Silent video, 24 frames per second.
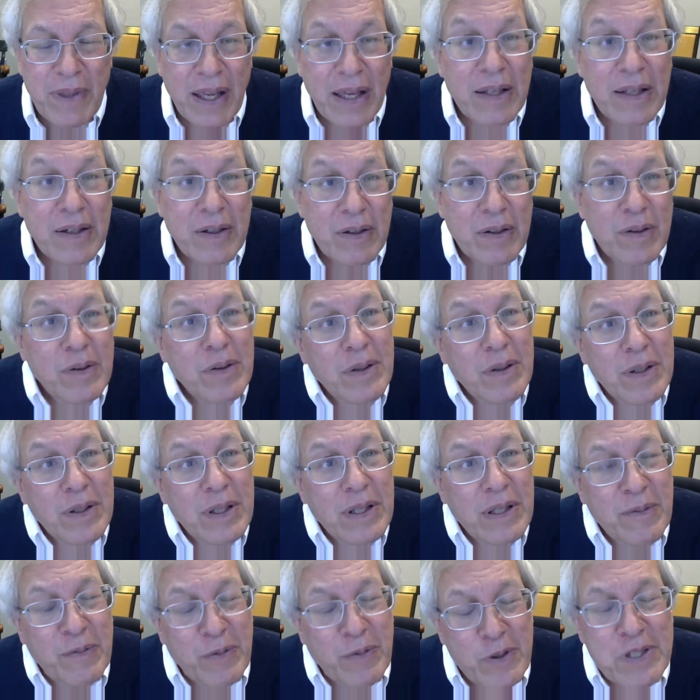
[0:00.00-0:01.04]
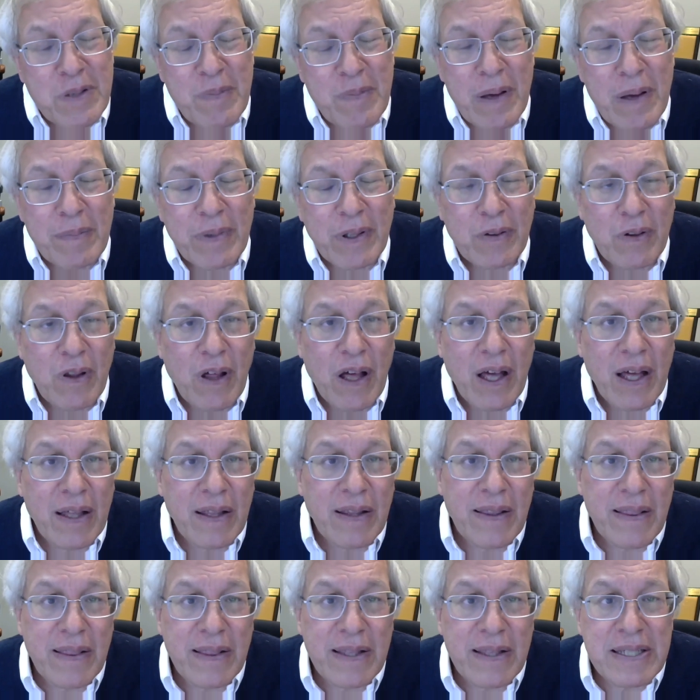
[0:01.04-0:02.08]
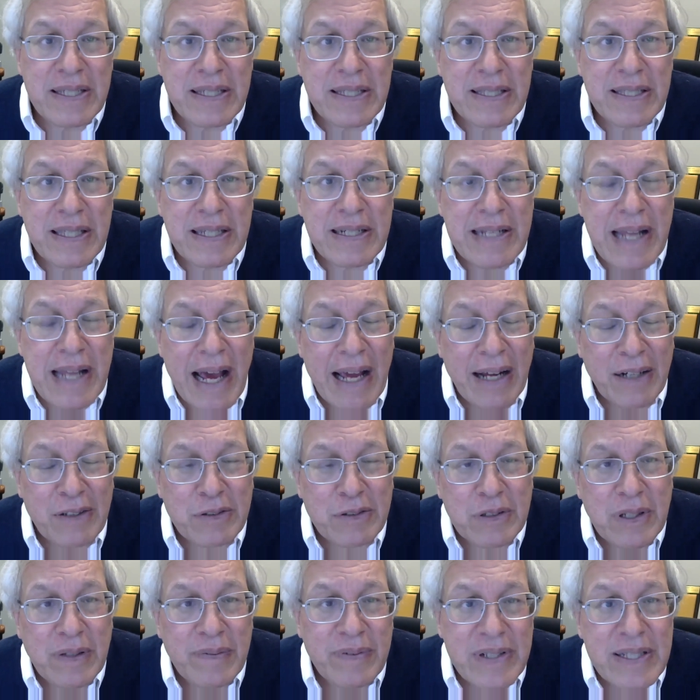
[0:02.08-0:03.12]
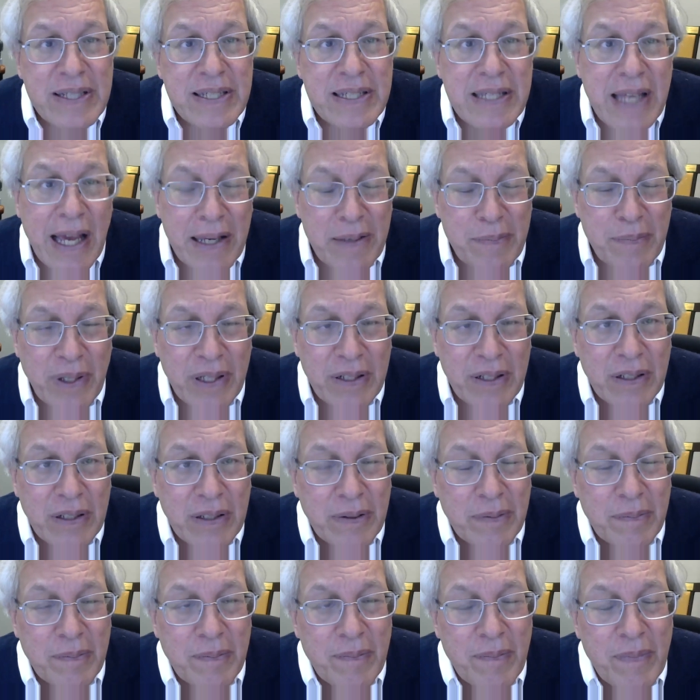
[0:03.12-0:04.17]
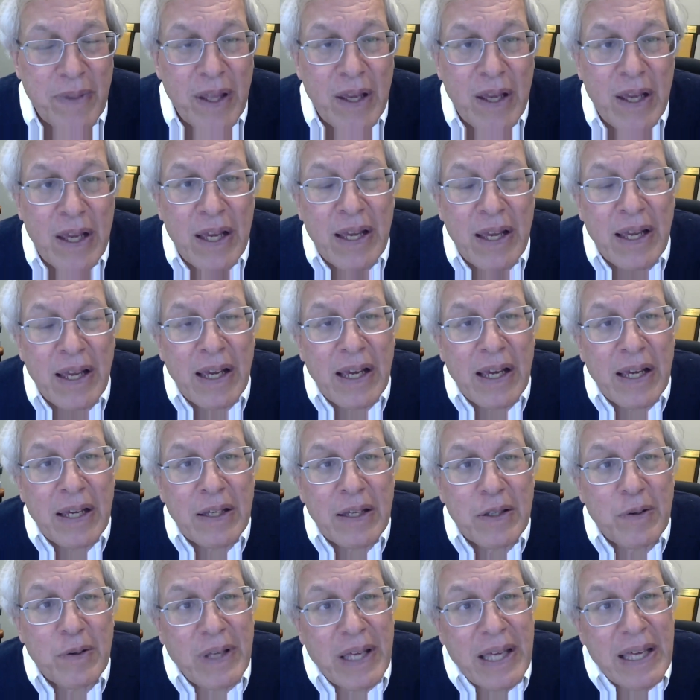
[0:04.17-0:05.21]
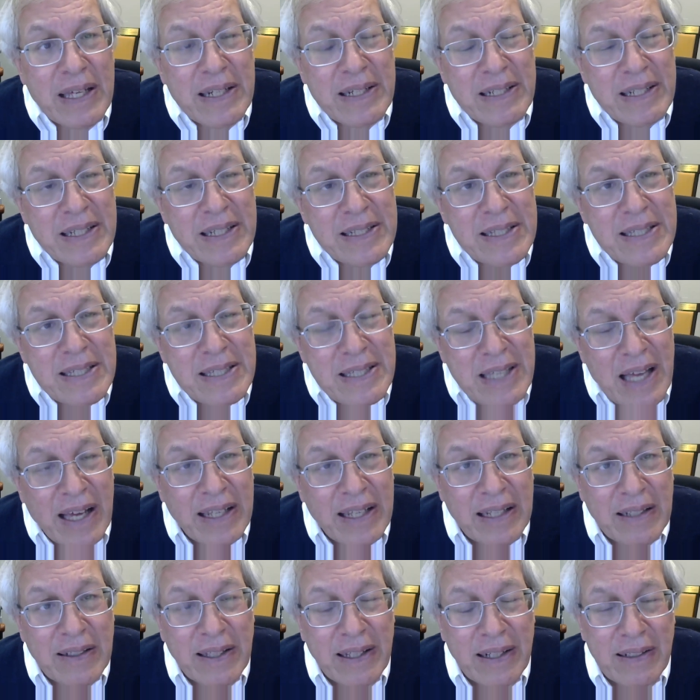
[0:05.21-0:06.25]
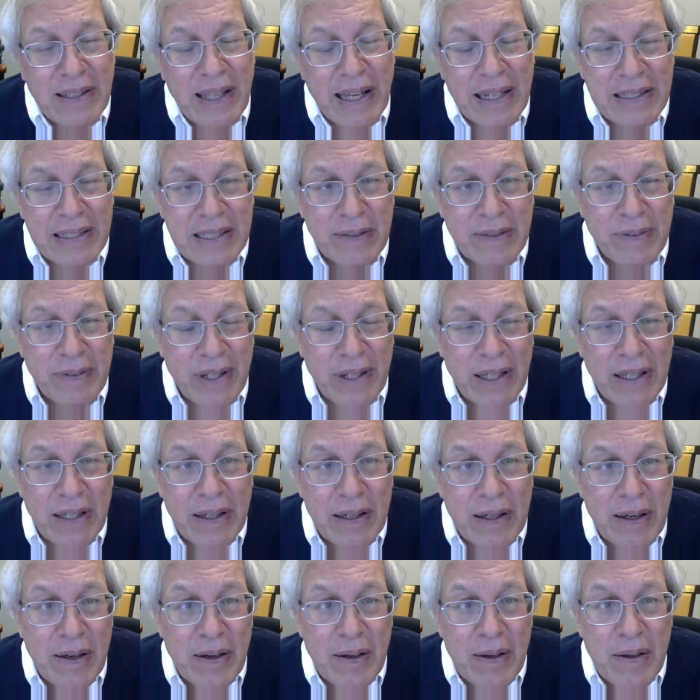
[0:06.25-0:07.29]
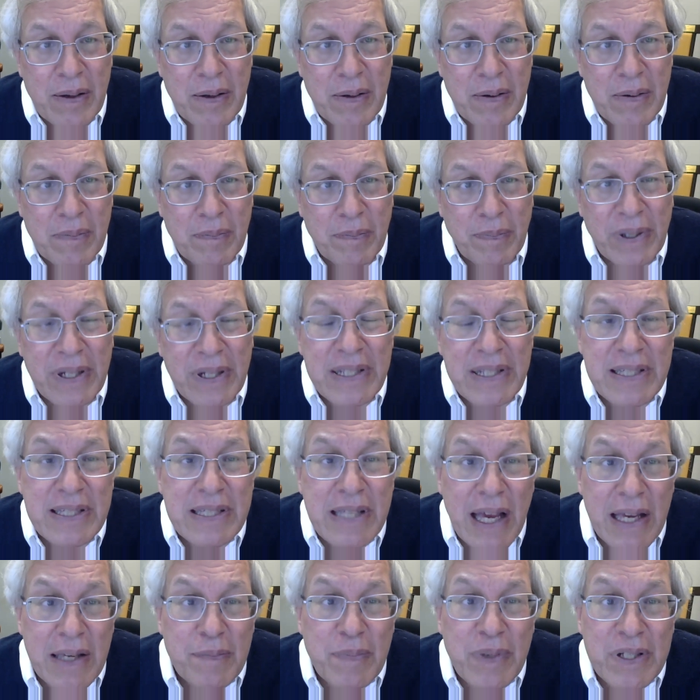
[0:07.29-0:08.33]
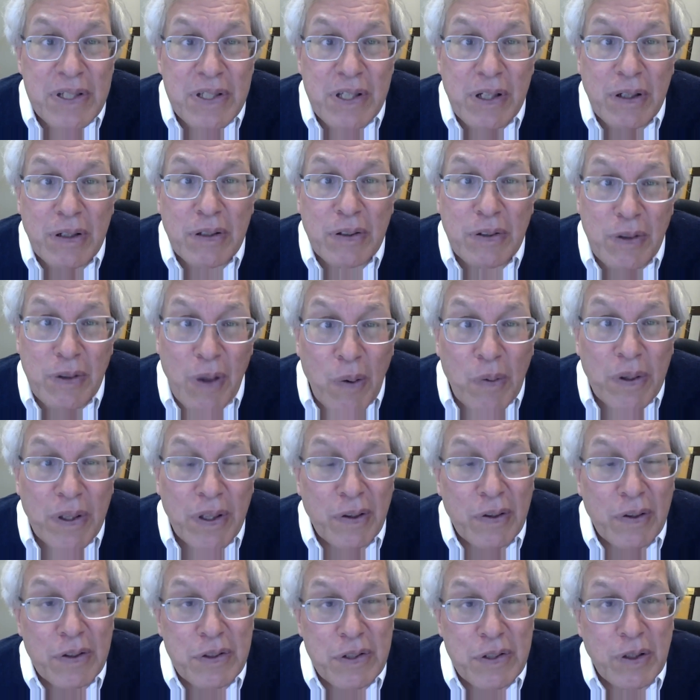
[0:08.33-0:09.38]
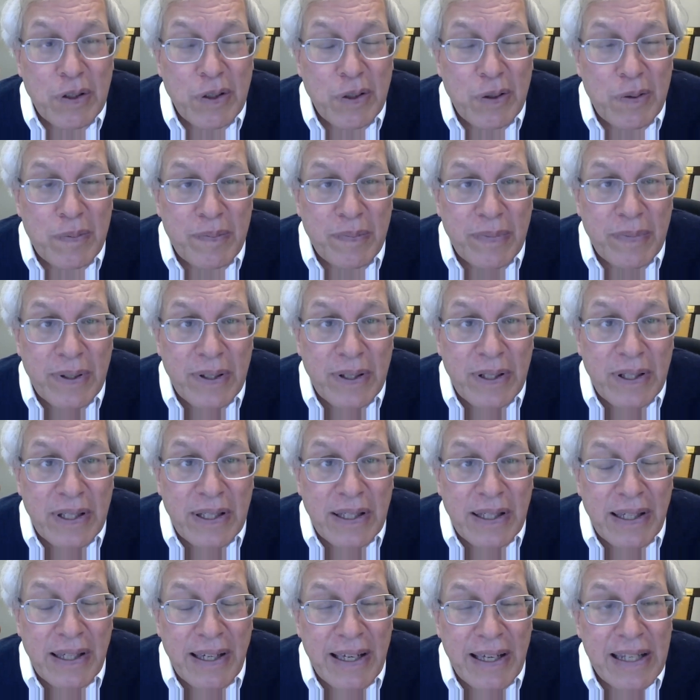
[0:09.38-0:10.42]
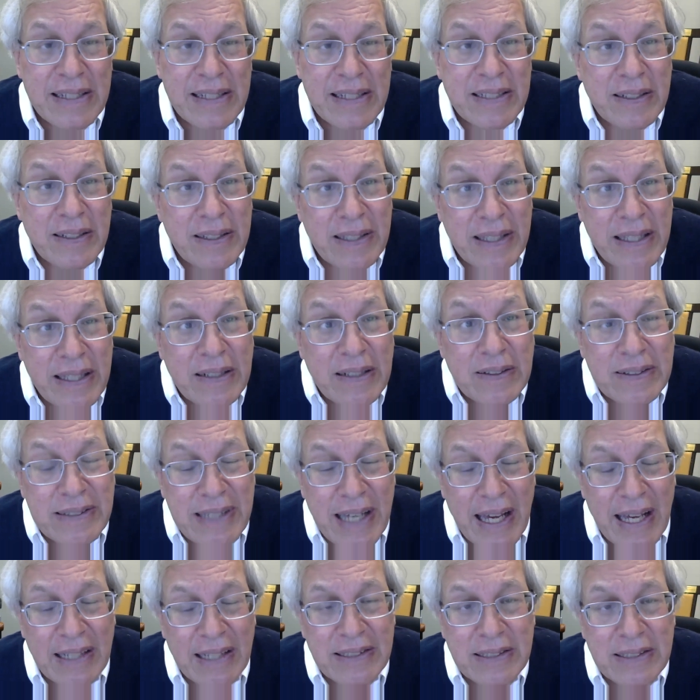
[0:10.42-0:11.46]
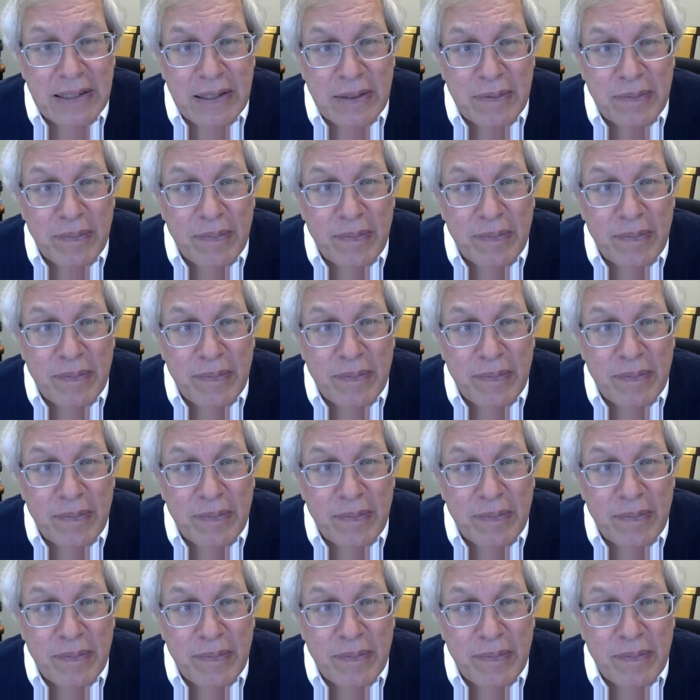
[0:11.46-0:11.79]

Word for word: In, in First Amendment law, this is the doctrine of incitement. You can't incite illegal activity, but incitement is a colloquial term. It is a legal test.